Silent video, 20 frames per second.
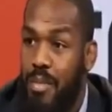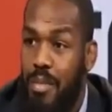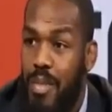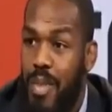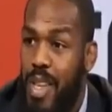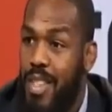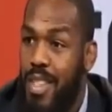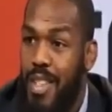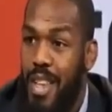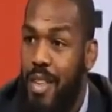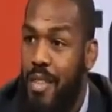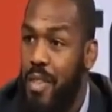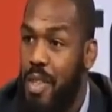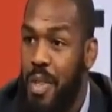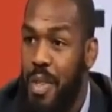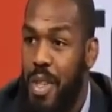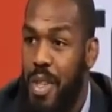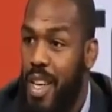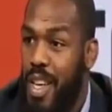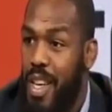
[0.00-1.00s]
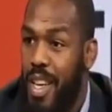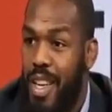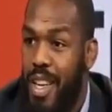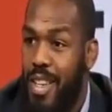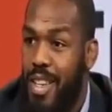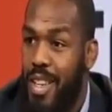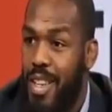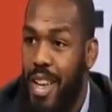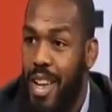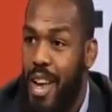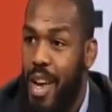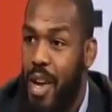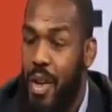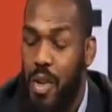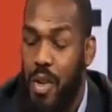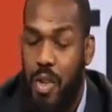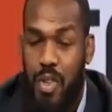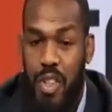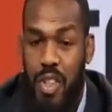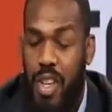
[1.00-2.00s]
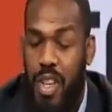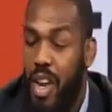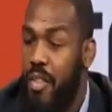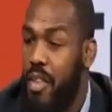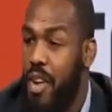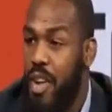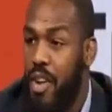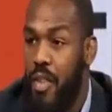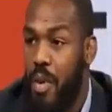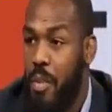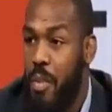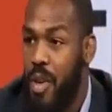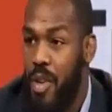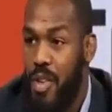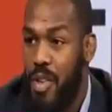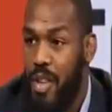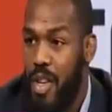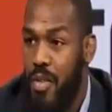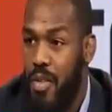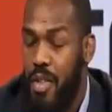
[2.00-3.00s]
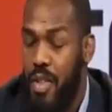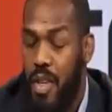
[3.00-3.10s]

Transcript: it's never too late, and how you should never give up on yourself.